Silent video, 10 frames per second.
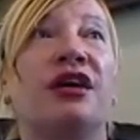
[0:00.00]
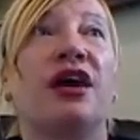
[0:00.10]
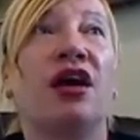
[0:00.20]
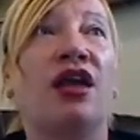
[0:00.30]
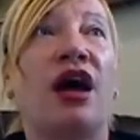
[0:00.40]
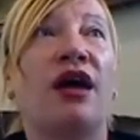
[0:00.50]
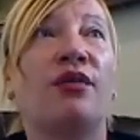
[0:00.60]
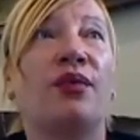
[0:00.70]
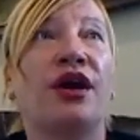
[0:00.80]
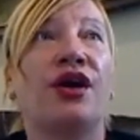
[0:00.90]
a lot
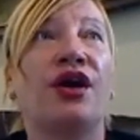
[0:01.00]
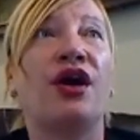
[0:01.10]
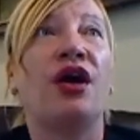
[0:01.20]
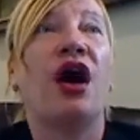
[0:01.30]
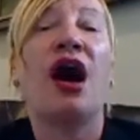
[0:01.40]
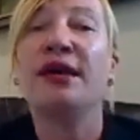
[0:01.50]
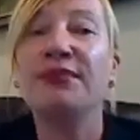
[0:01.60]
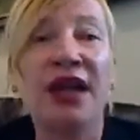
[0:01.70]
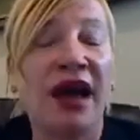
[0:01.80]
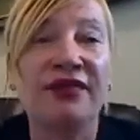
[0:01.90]
where I'm
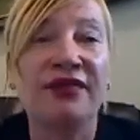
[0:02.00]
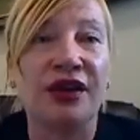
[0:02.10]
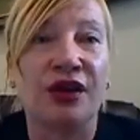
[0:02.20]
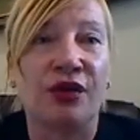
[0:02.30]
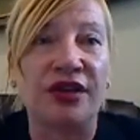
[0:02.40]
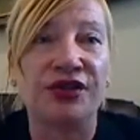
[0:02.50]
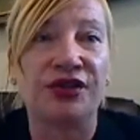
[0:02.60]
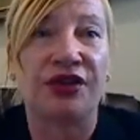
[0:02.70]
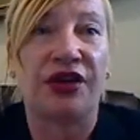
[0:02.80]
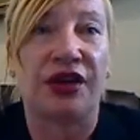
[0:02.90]
not the aggressor
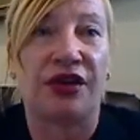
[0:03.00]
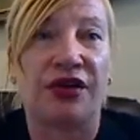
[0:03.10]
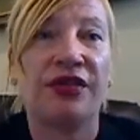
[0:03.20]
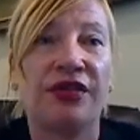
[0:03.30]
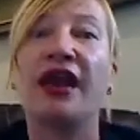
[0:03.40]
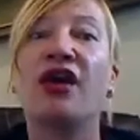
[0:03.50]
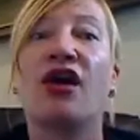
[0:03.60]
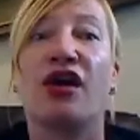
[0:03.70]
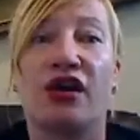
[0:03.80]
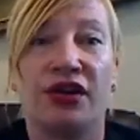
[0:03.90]
here, they are.